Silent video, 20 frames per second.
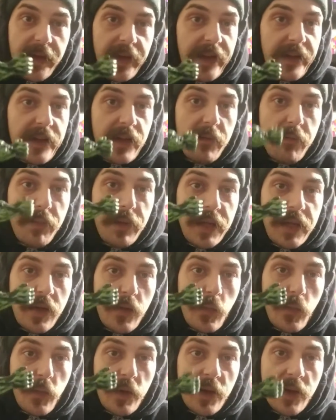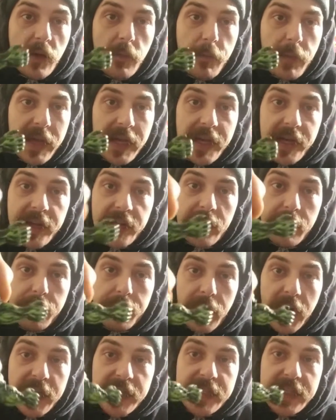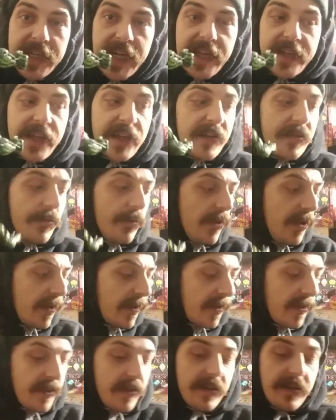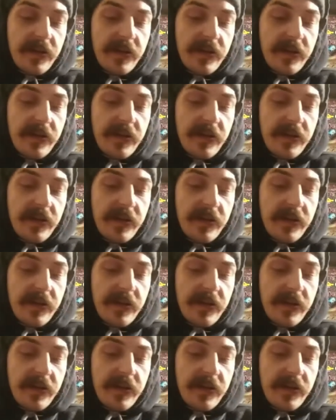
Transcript: it can be a real pain in the butt to get that to work.